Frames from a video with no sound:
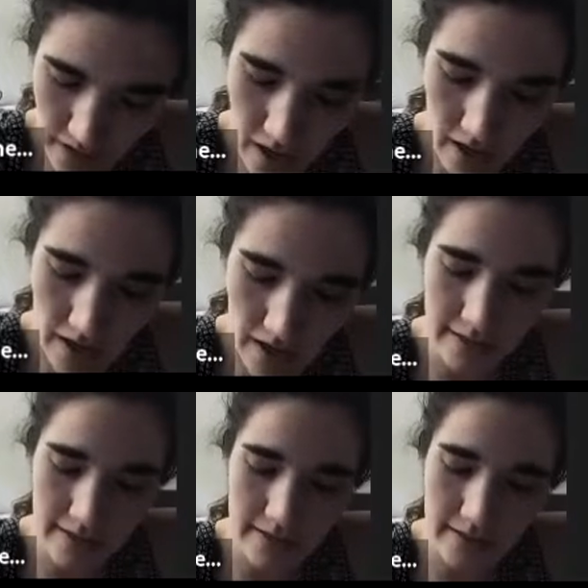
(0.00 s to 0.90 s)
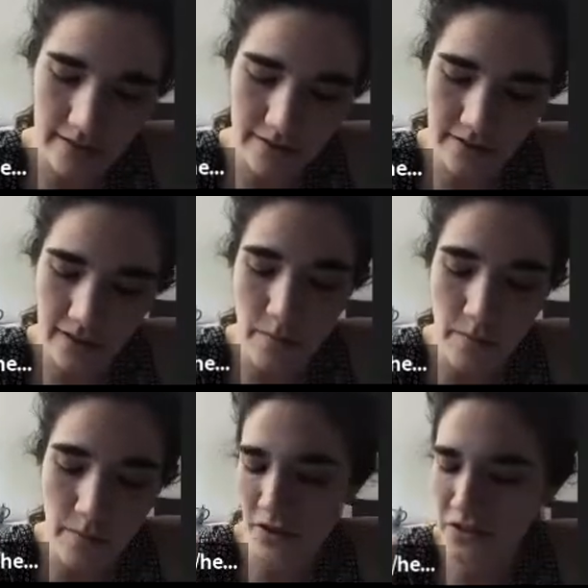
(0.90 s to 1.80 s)
of the knot, and it says that some
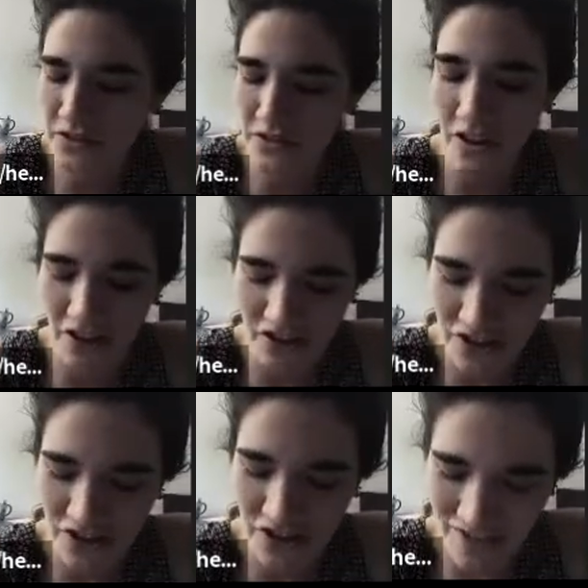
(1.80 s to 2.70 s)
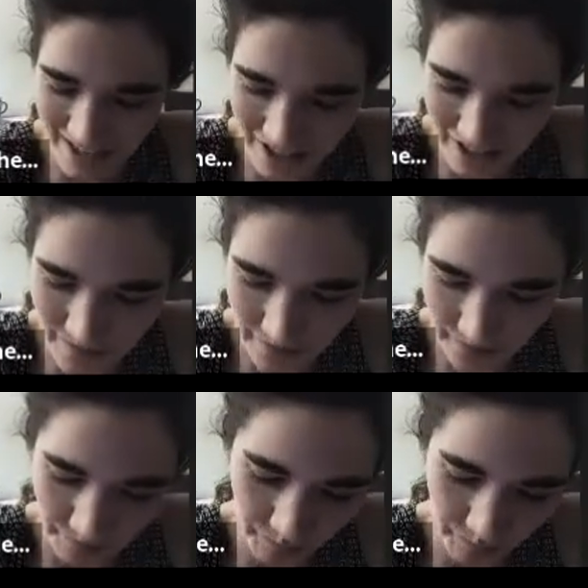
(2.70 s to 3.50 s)
of those also vanish.